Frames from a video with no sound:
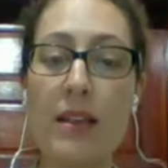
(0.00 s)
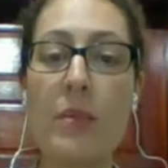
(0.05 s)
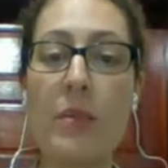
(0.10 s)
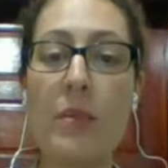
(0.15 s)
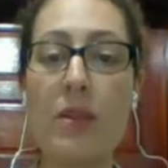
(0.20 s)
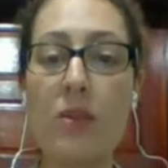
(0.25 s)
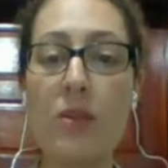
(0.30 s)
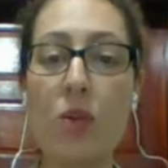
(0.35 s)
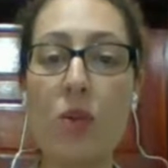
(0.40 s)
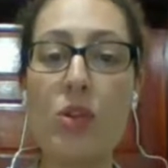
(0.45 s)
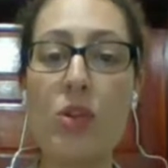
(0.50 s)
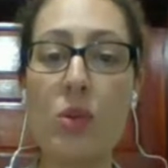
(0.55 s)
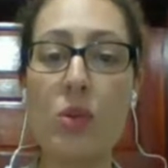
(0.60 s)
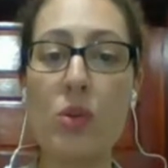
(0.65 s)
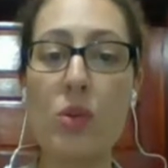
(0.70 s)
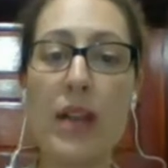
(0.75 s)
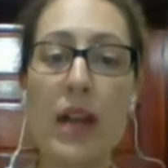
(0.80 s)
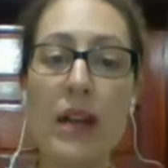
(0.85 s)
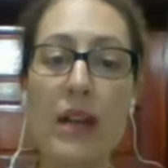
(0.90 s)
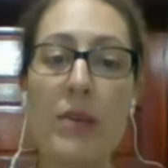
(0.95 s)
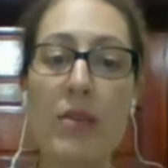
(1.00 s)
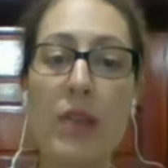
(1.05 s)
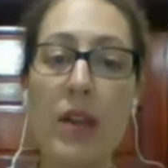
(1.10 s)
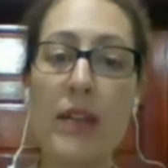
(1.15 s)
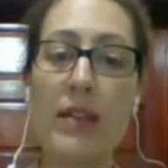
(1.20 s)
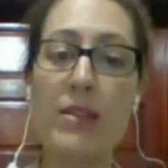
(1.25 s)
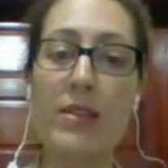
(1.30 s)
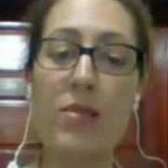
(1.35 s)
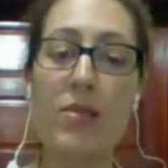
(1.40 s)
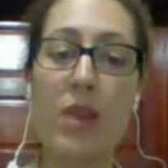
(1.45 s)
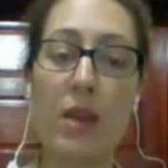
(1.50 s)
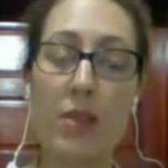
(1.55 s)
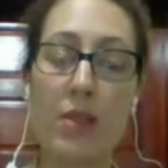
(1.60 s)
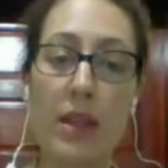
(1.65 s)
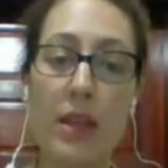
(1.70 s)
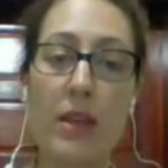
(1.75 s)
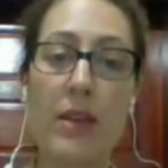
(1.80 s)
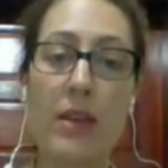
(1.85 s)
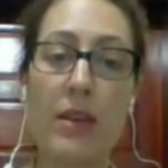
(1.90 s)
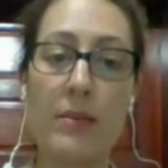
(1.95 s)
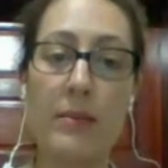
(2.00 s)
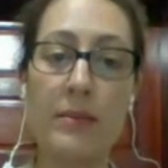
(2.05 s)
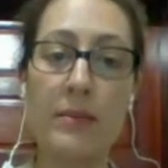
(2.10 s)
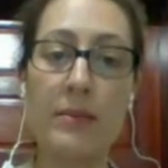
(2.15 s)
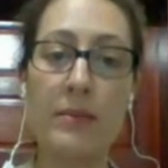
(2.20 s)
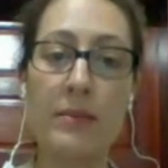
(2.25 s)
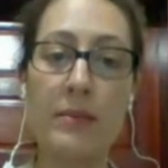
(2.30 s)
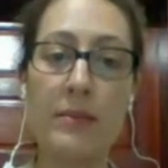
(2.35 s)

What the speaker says: but also Sana'a capital and surrounding.